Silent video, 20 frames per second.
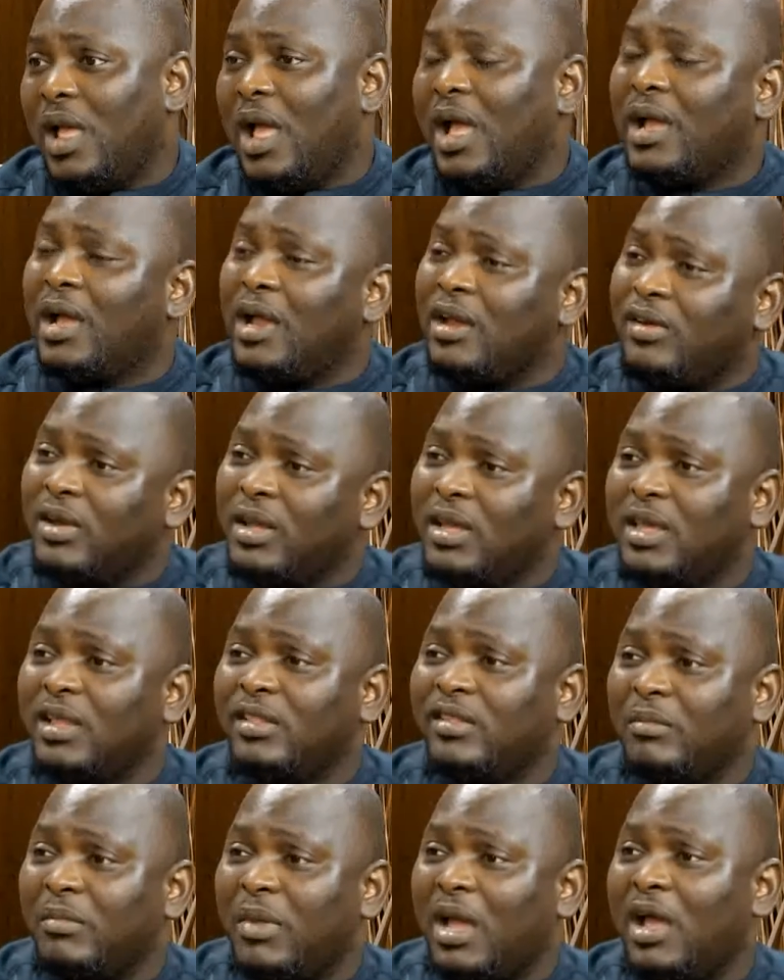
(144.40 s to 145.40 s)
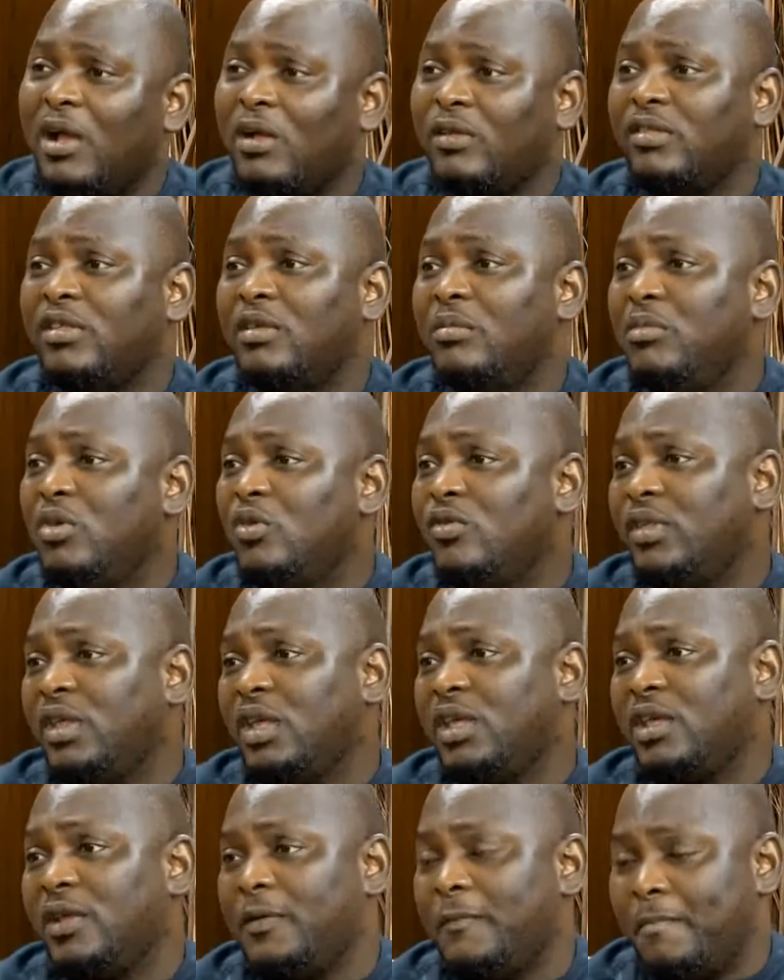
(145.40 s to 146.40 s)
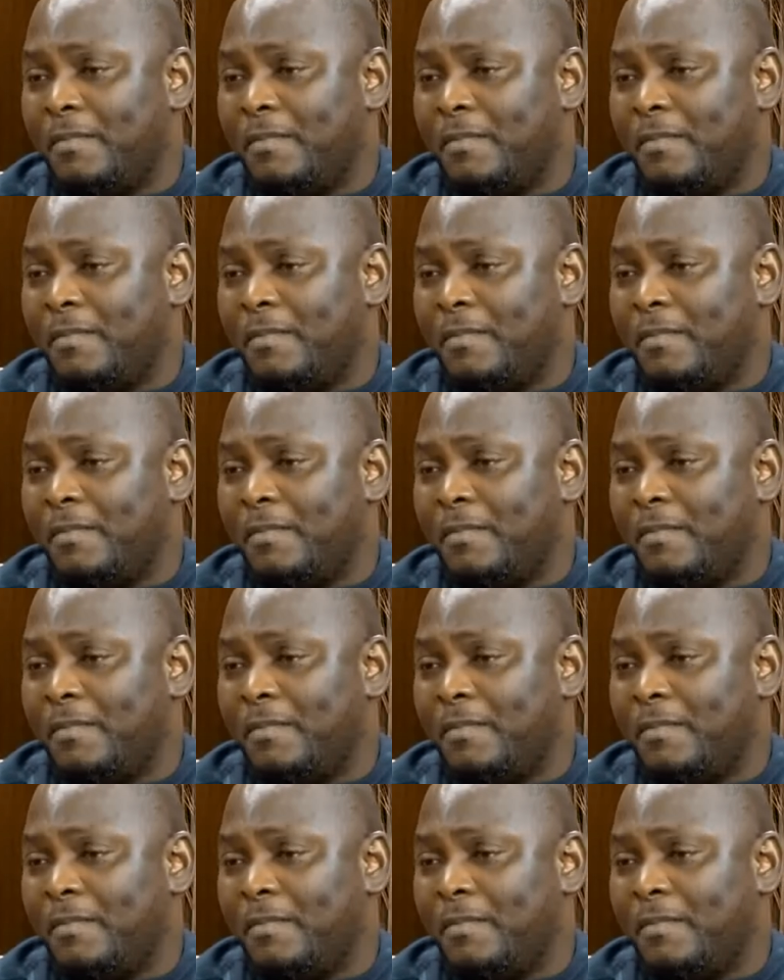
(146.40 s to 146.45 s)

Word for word: I can drink it in my house. The music,